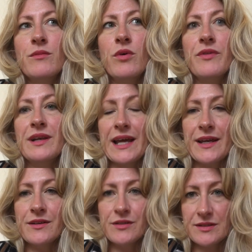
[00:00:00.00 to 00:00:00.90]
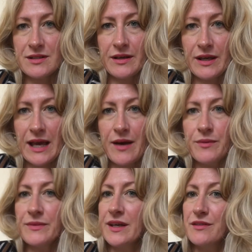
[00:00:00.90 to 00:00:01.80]
what the land looks like,
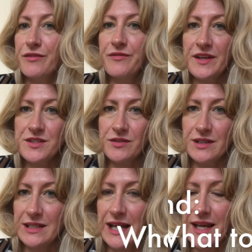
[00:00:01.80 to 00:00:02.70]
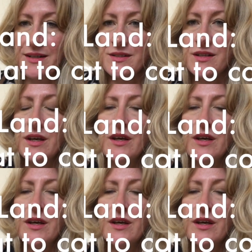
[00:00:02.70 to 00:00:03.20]
how they're going to fit on the land.